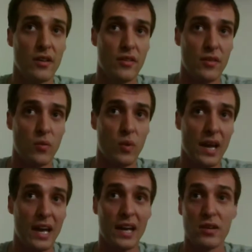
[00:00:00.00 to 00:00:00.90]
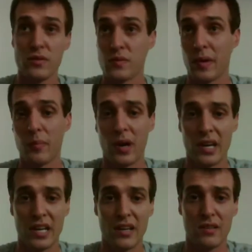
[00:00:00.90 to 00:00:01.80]
the way I use
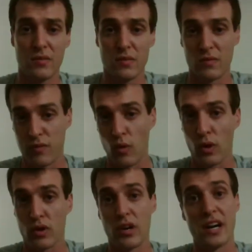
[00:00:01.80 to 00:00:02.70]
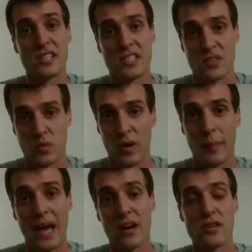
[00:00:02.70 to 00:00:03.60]
my money for Christ
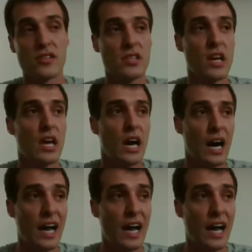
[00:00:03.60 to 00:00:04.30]
is what matters.